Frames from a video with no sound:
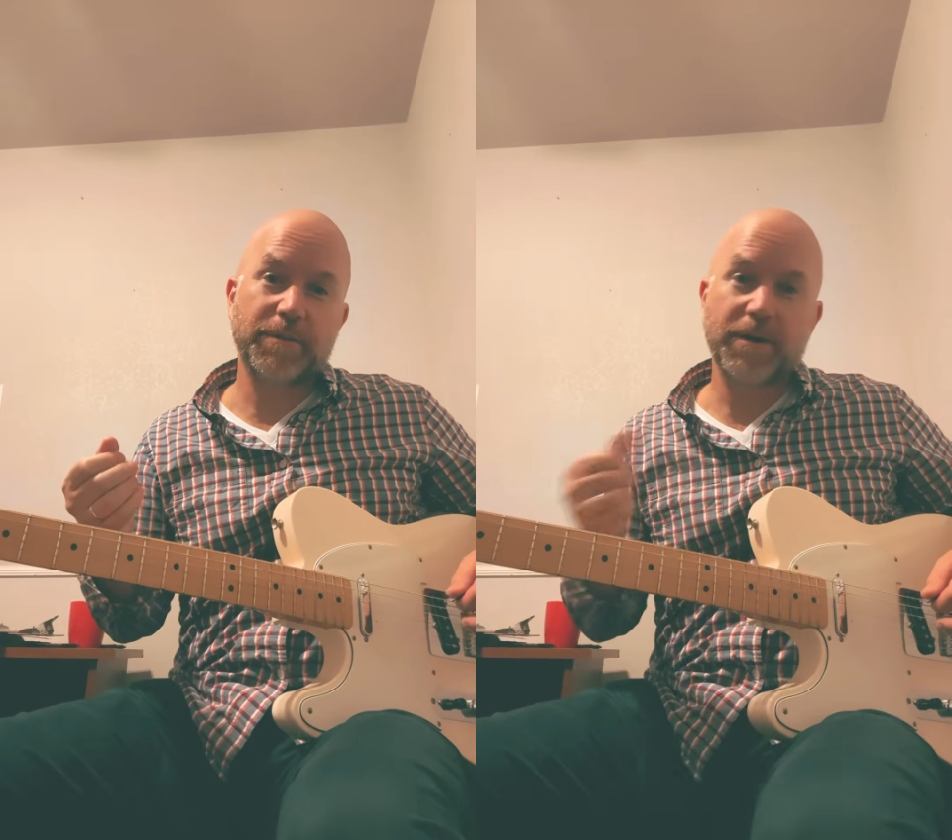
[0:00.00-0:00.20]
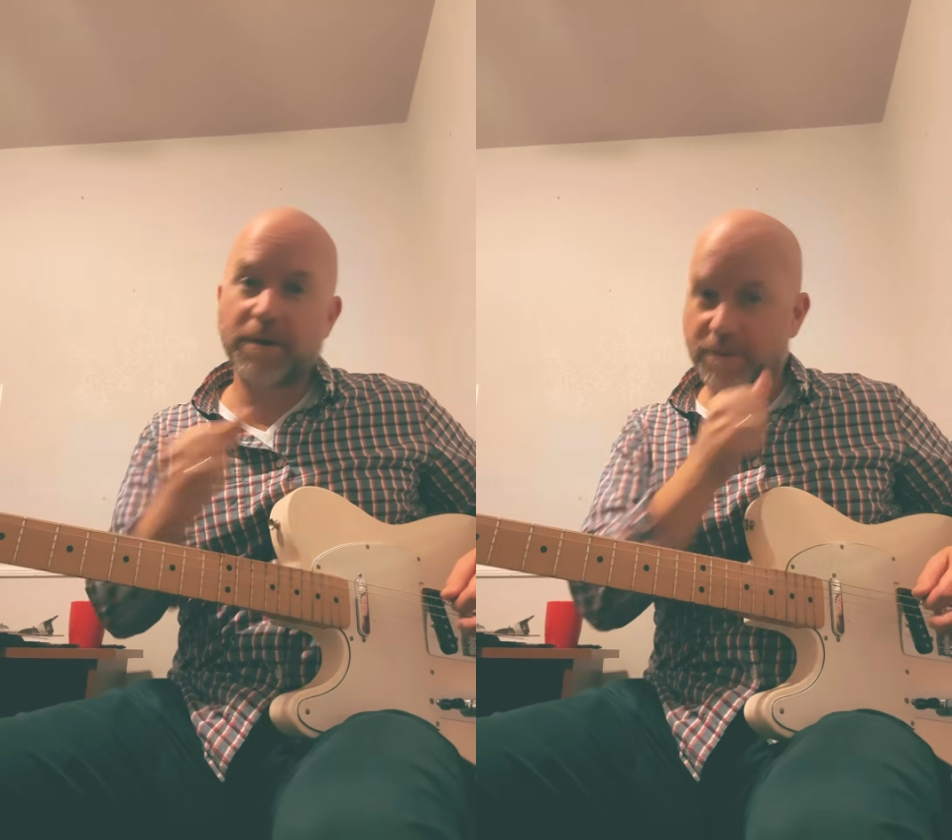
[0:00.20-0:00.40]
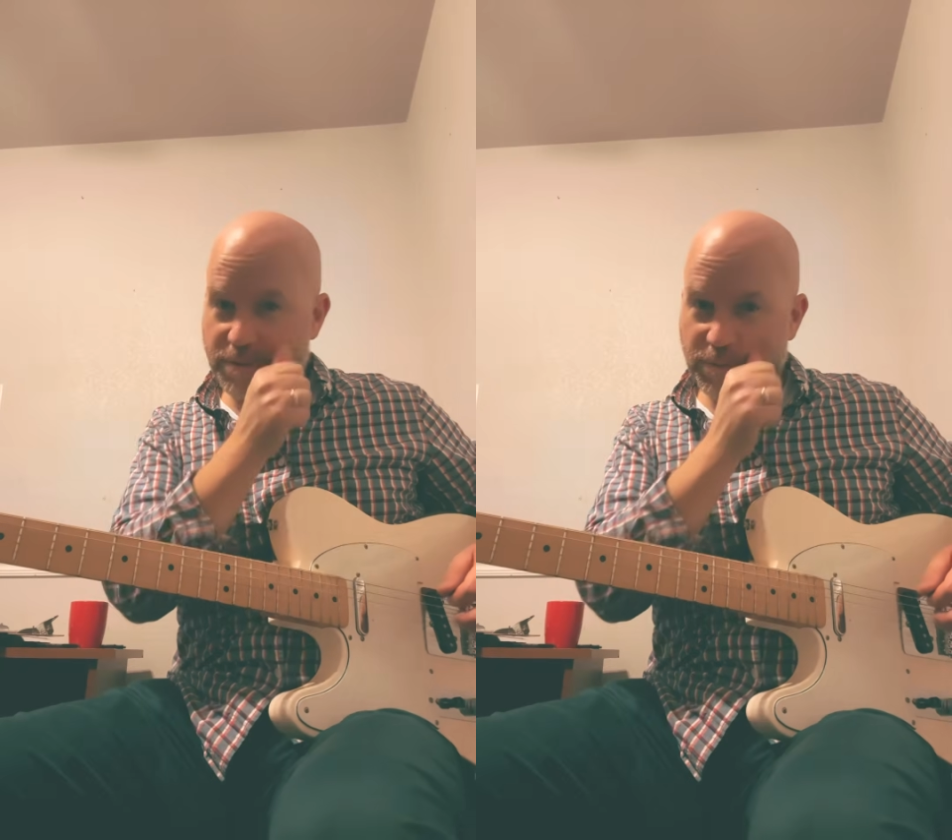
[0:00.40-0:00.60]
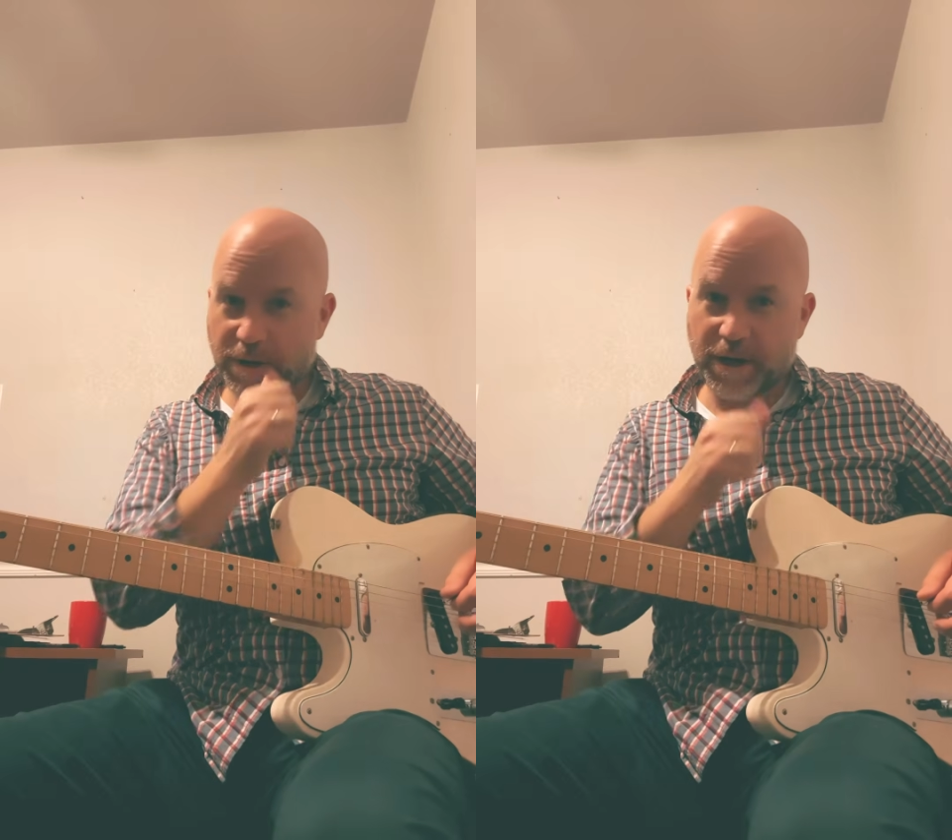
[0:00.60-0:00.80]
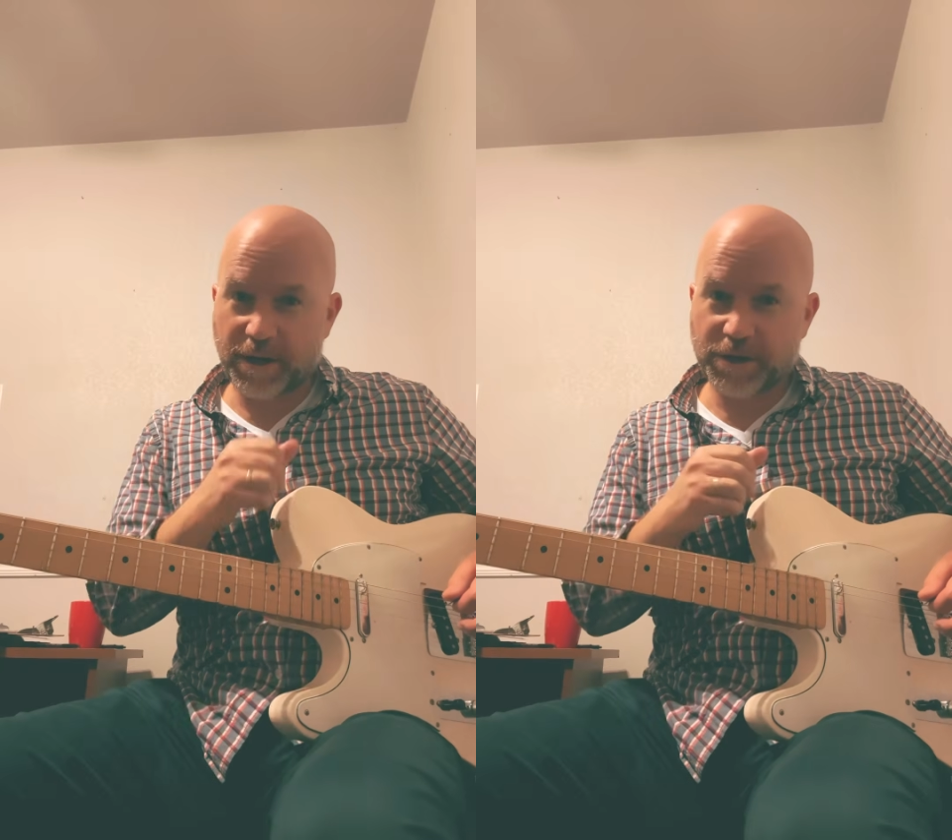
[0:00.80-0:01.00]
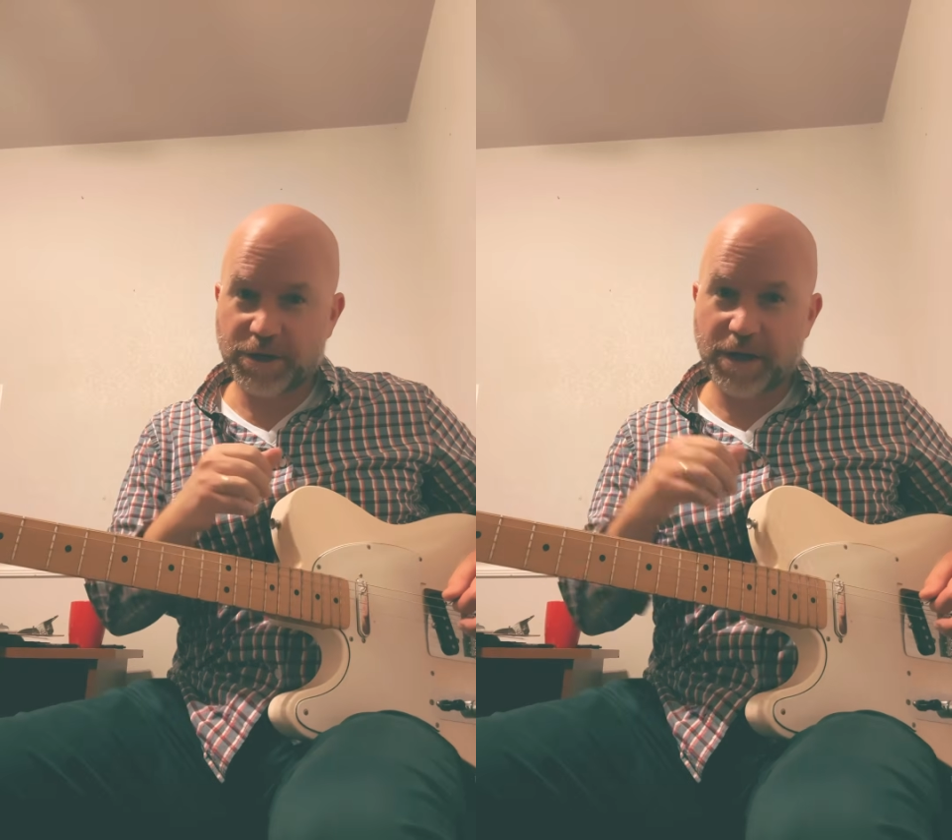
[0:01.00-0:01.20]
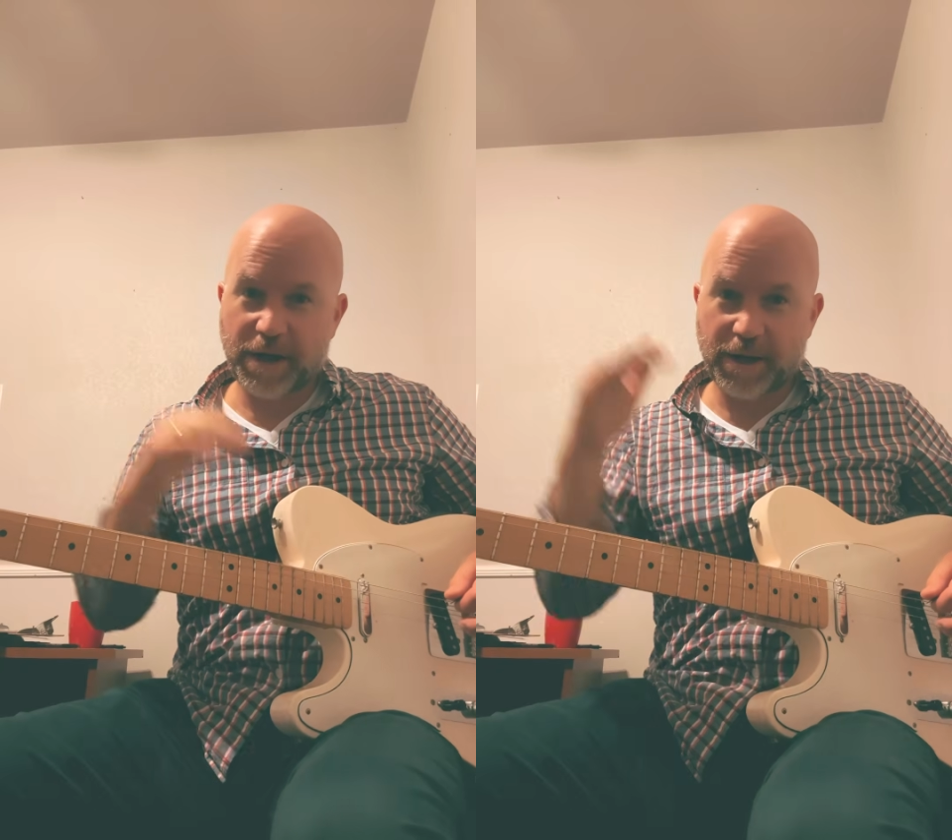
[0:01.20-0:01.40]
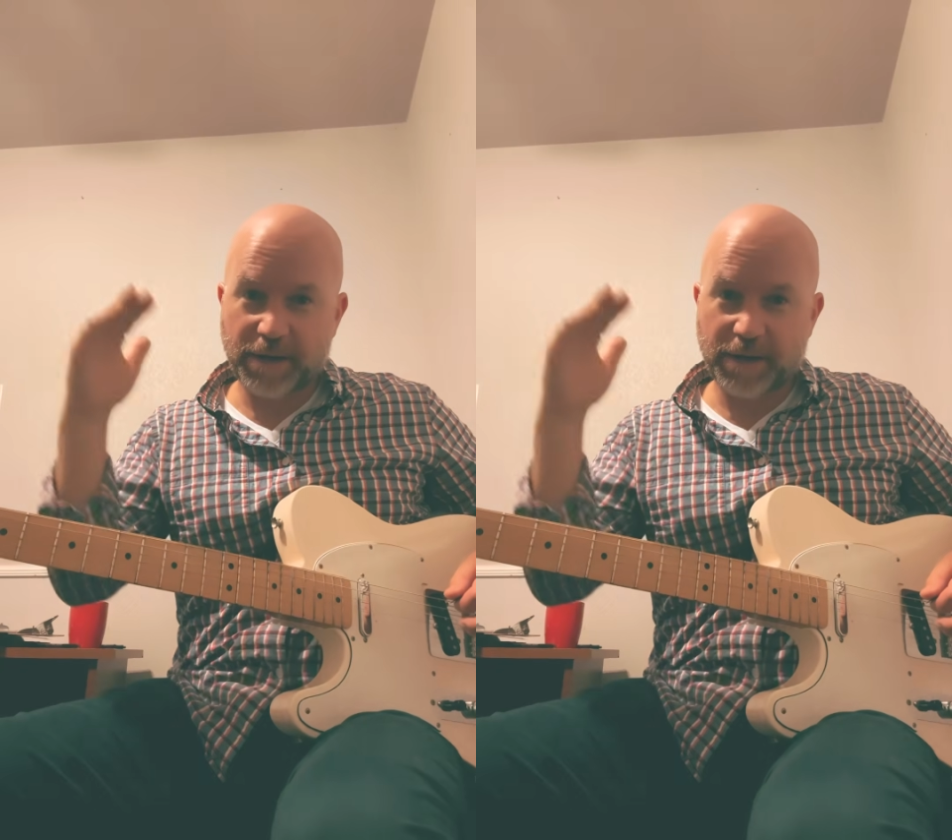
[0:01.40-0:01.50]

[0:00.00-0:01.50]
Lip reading: Big Otis Redding. Shout